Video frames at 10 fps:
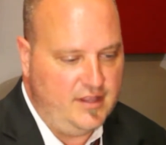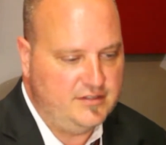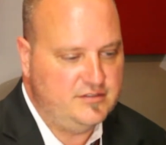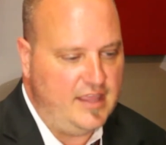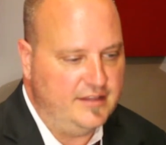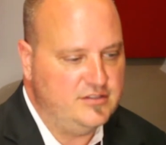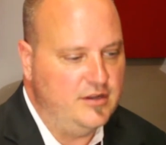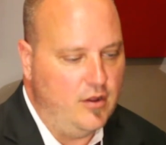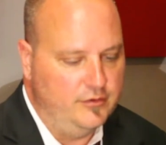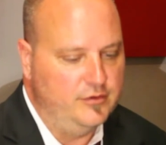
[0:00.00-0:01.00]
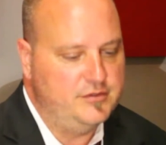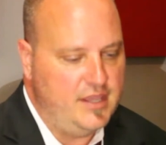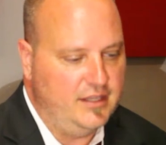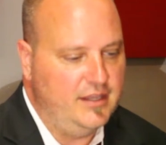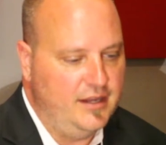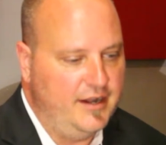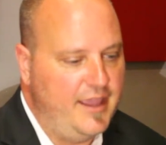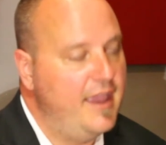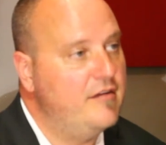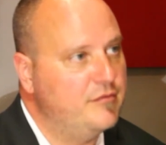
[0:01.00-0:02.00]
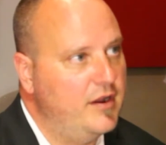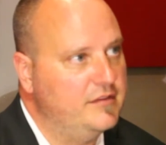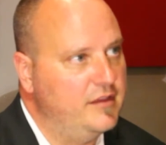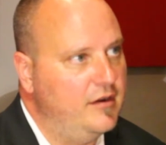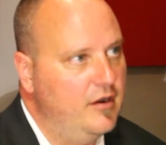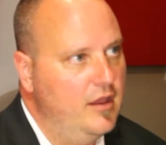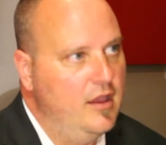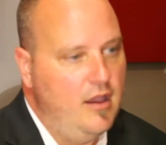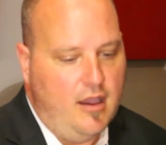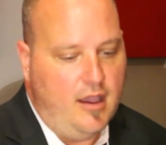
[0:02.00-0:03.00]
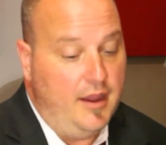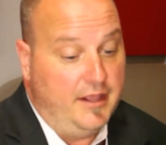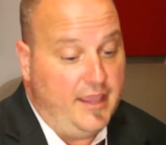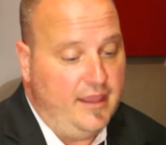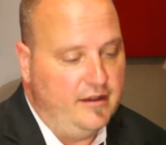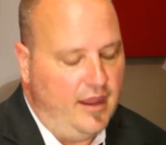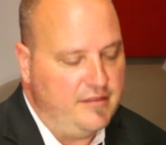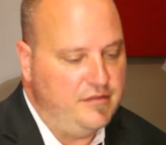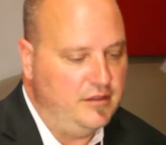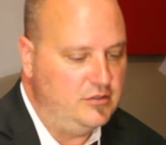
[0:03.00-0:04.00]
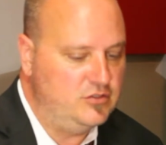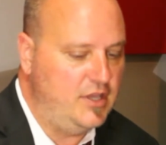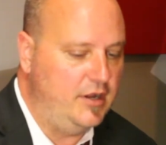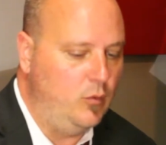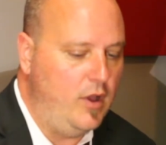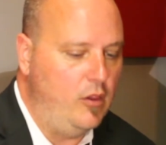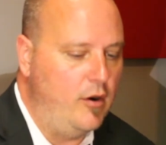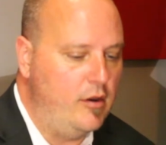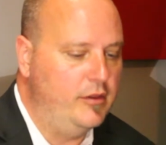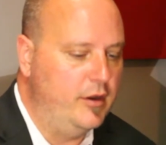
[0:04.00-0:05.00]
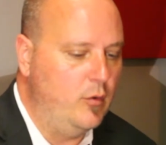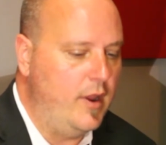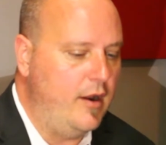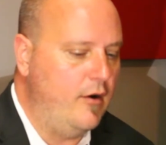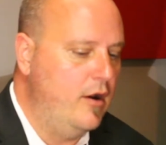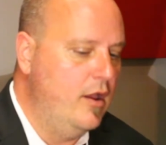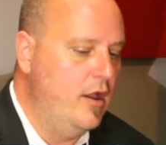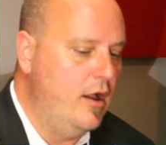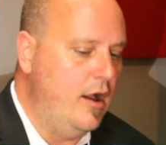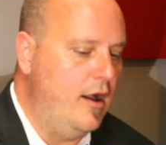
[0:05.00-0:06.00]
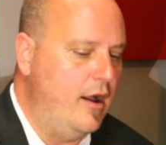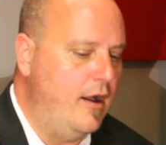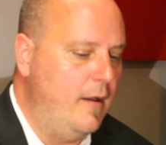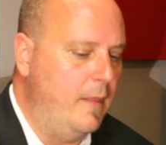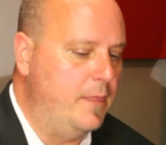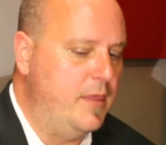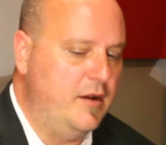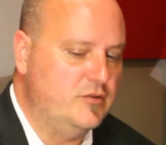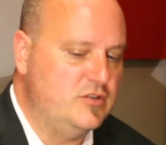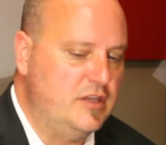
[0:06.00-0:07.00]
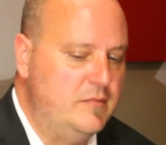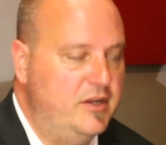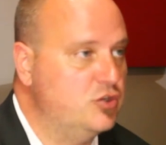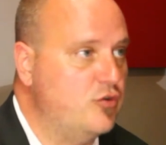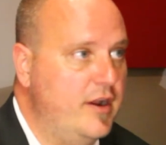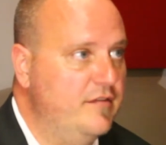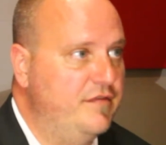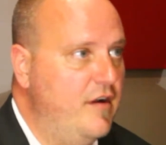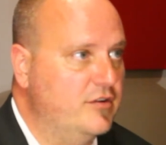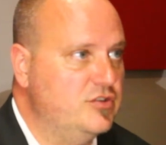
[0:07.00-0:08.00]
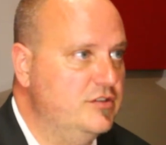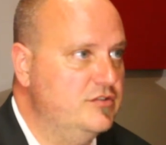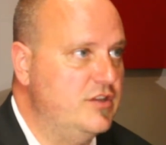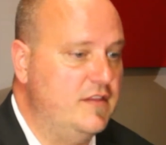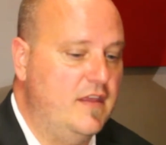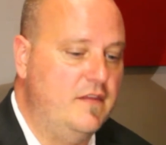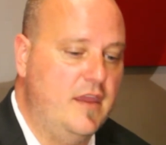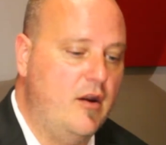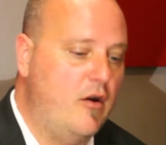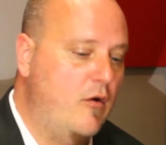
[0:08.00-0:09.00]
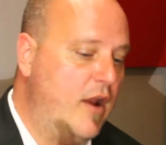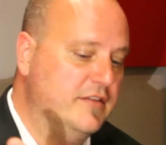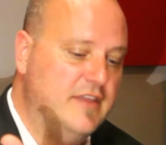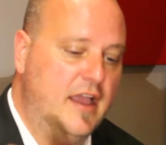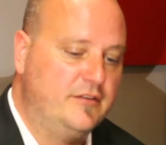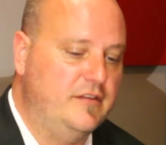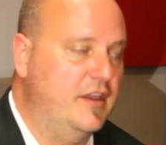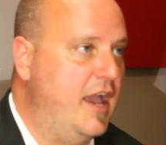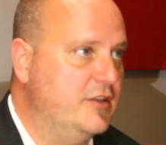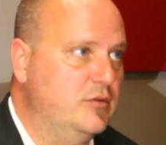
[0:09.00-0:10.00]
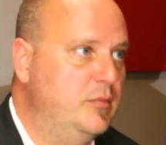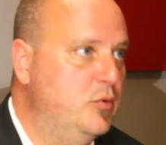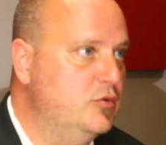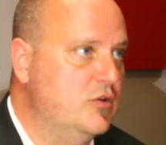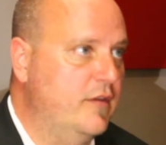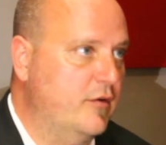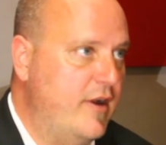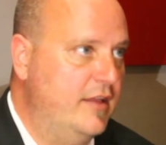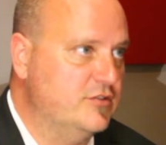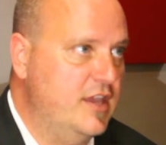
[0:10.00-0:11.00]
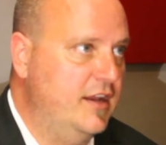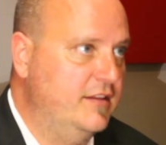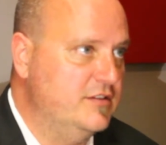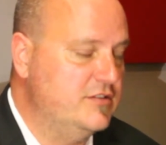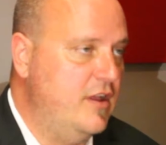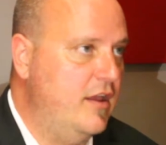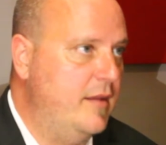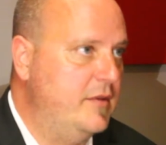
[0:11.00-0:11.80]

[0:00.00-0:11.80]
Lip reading: That's an undertaking and a half right there. And again, I think you said it well earlier, where there's administrative functions, and then they're right down to the guys with the boots on the grounds getting this done.